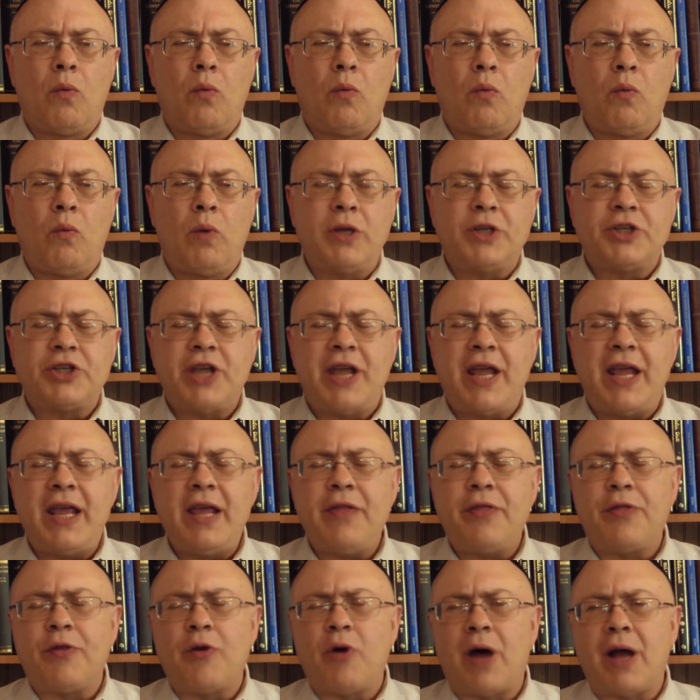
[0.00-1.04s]
which
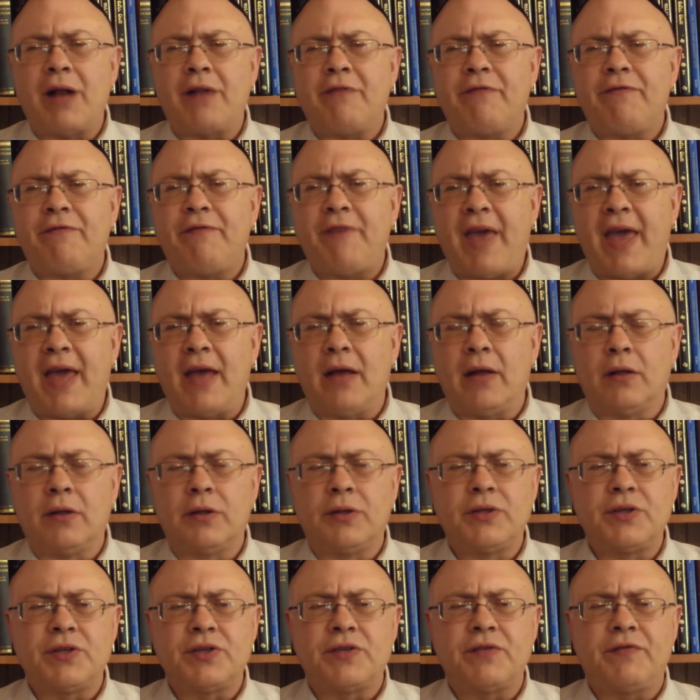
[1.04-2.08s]
he thought
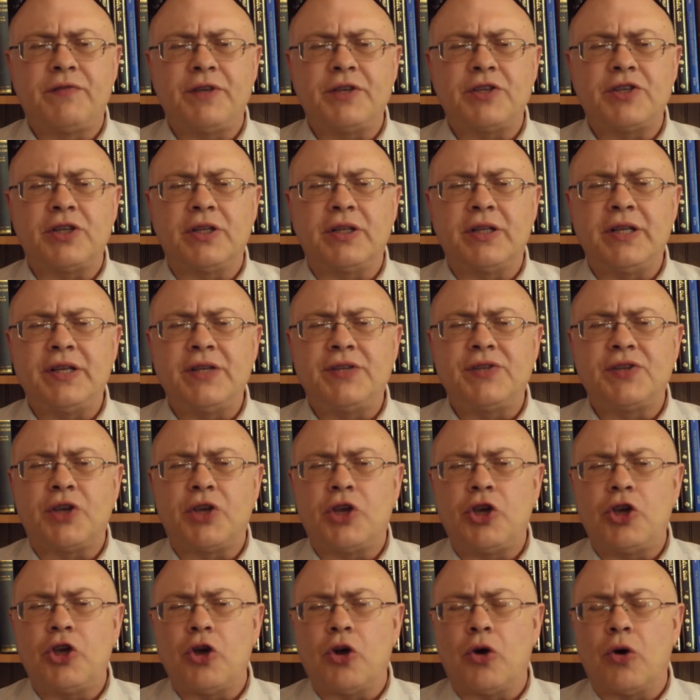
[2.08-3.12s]
failed to sufficiently
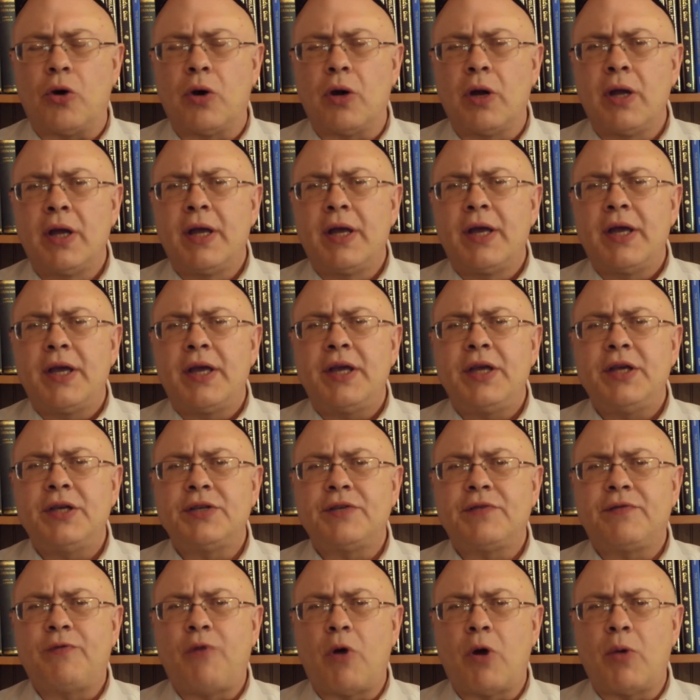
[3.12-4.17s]
secure
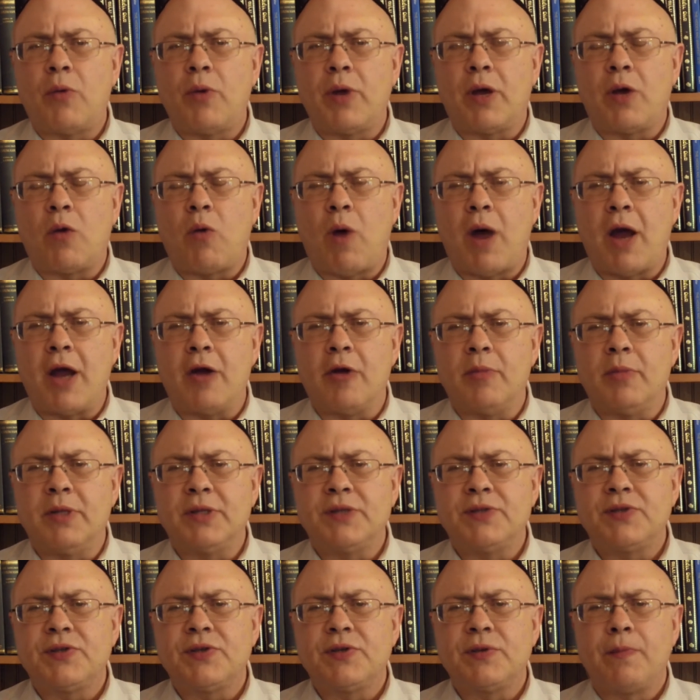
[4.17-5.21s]
his four
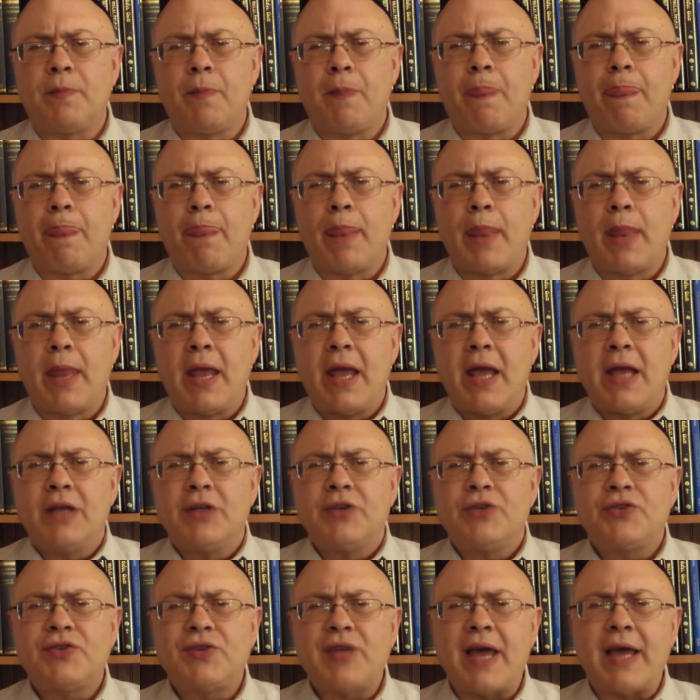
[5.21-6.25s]
requirements.
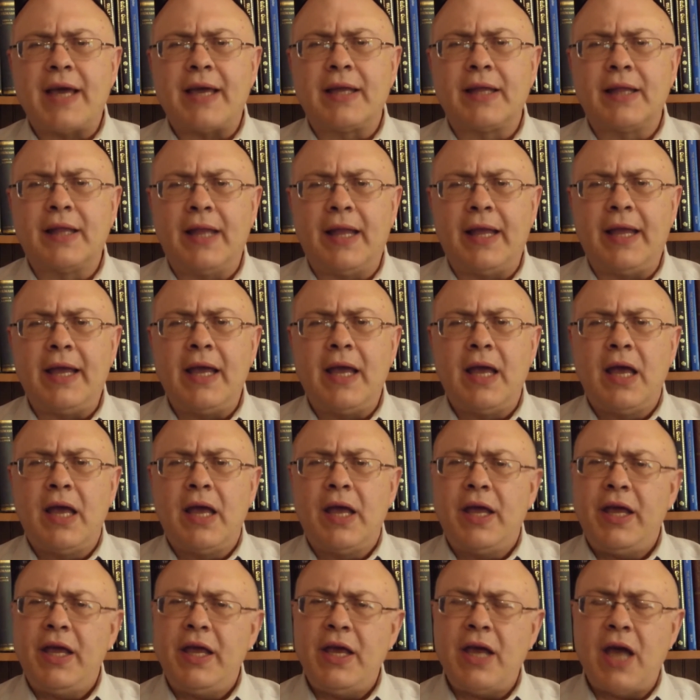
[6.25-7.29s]
Secondly,
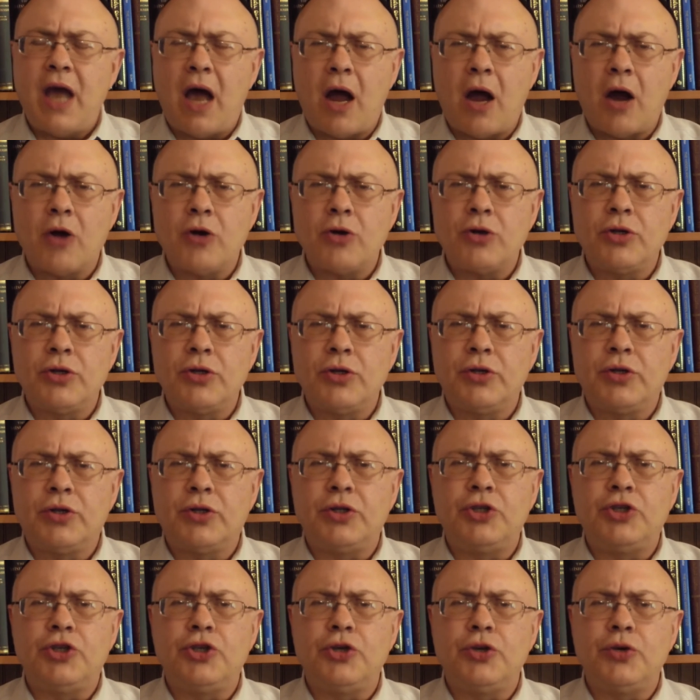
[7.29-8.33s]
he hardened
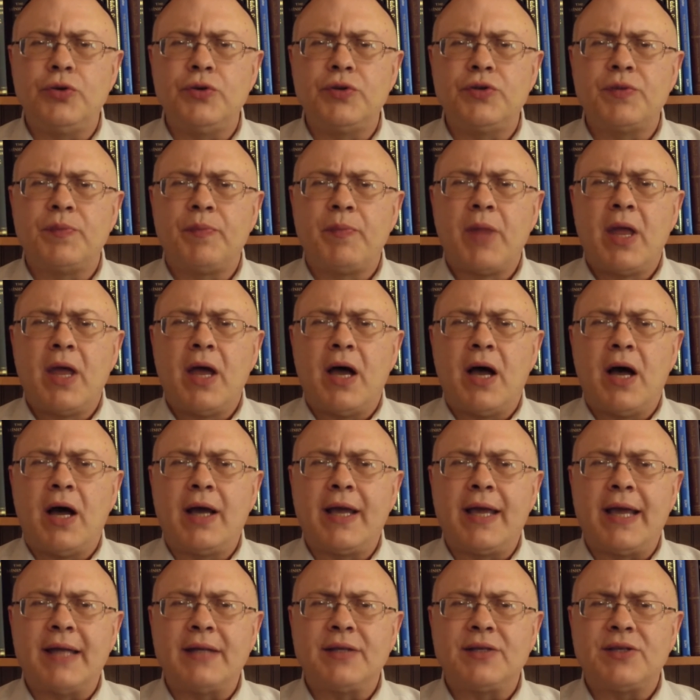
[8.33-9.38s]
the Jews
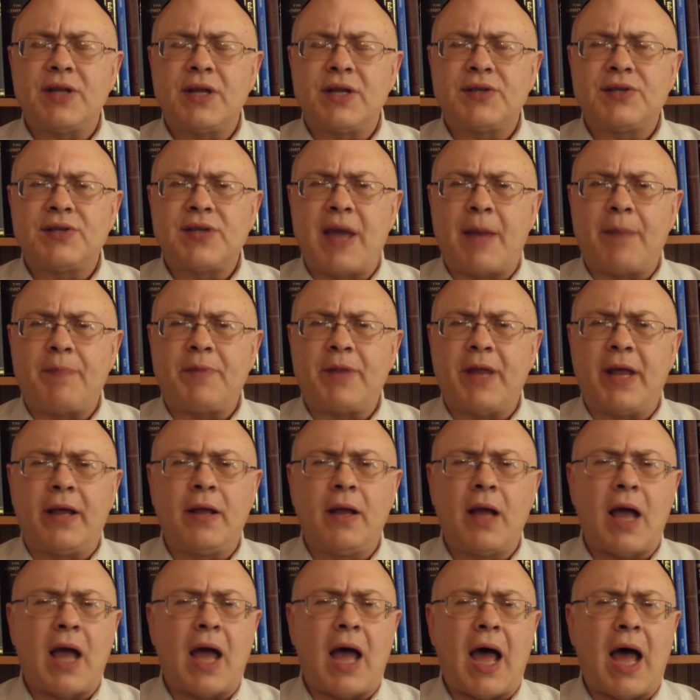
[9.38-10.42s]
against
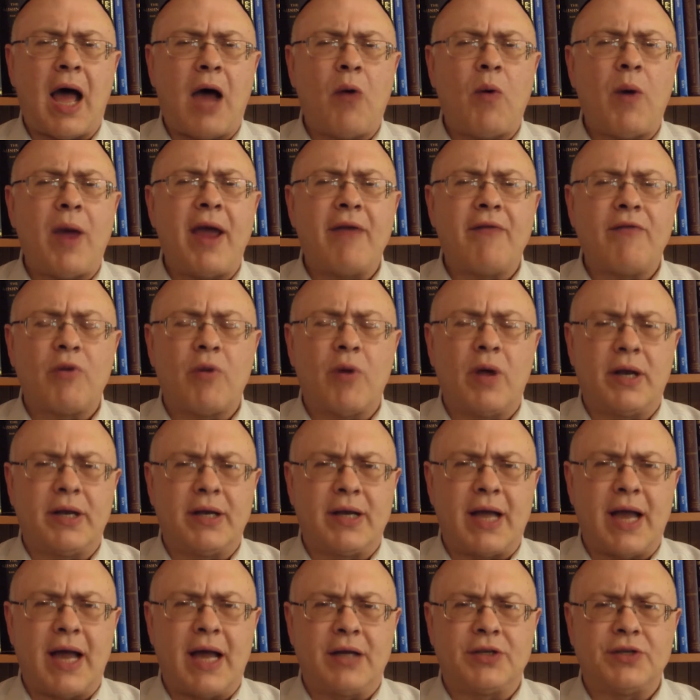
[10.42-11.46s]
accepting, however
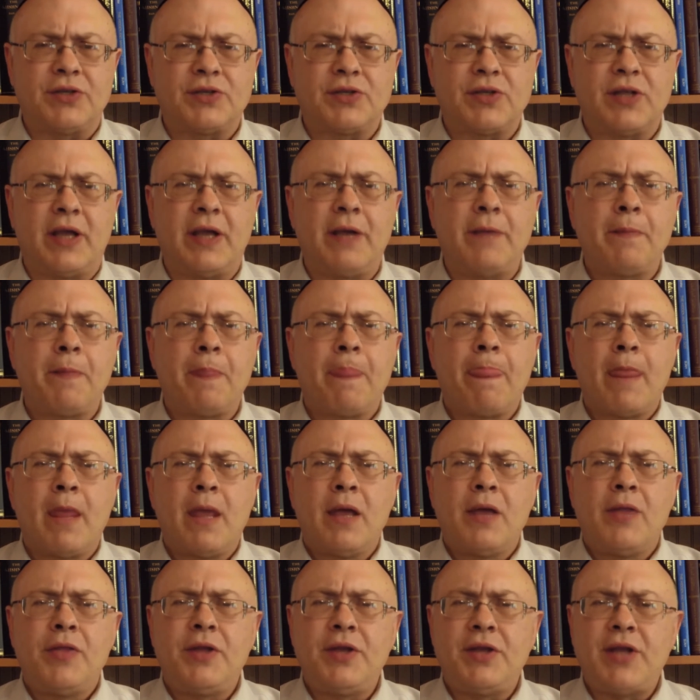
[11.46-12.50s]
unconsciously,
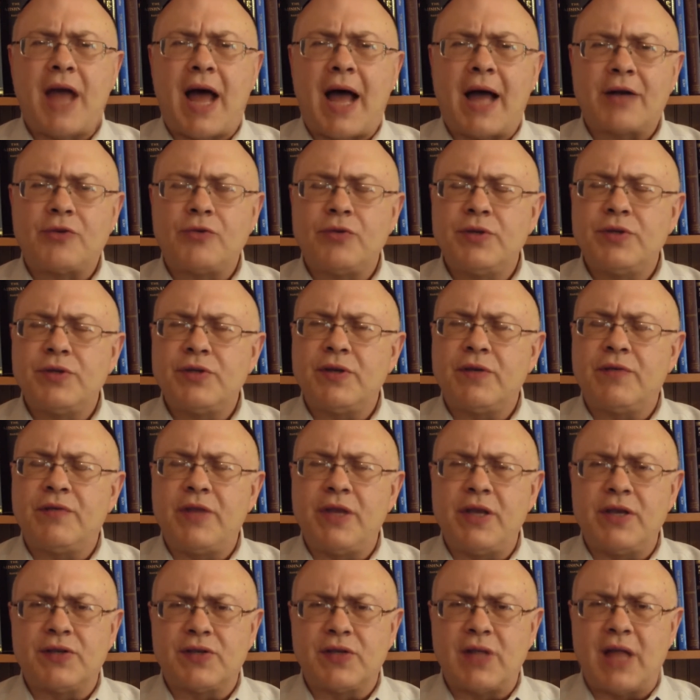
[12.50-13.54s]
the doctrines of
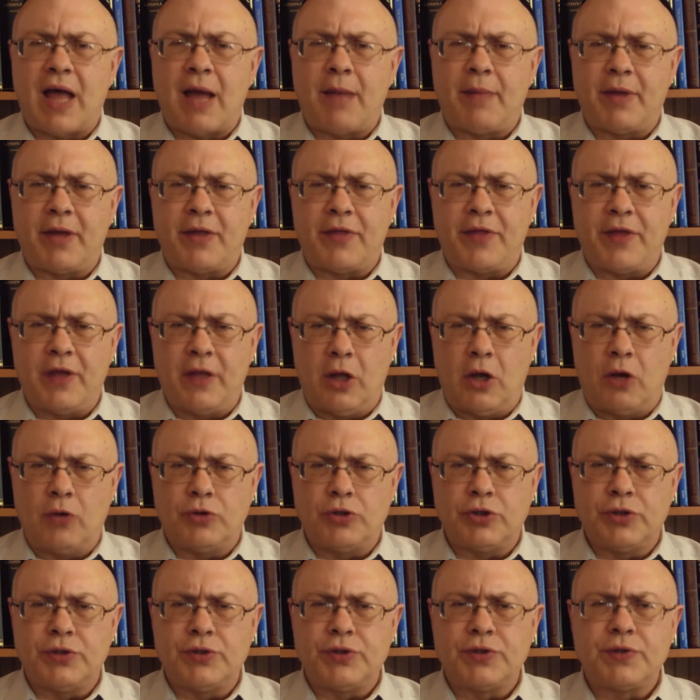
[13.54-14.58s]
the Islamic
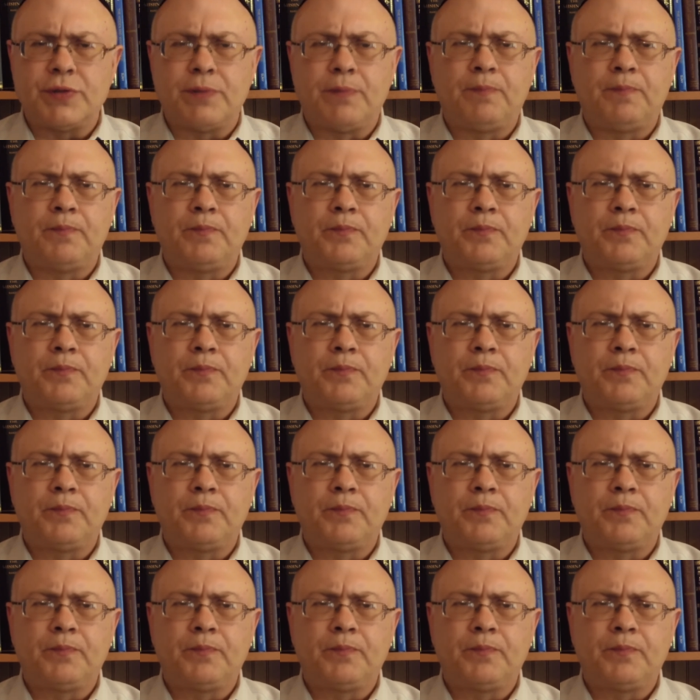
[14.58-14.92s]
theologians.